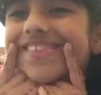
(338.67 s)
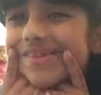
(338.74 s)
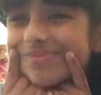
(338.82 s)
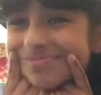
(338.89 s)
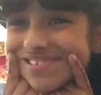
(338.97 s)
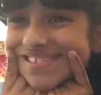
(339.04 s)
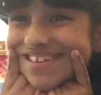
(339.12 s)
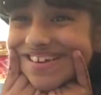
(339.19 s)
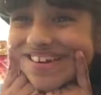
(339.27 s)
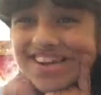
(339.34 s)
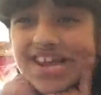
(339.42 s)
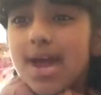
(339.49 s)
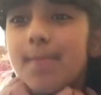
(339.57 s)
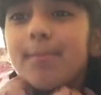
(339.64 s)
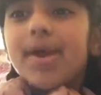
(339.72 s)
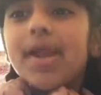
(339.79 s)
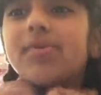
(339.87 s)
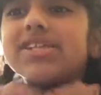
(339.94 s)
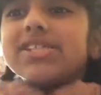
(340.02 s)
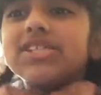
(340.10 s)
red lipstick on but
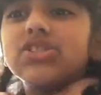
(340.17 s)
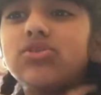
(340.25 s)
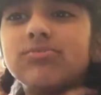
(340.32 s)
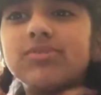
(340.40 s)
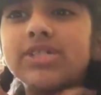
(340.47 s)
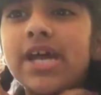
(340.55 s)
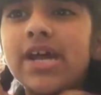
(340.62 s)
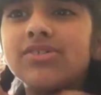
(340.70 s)
i went to so much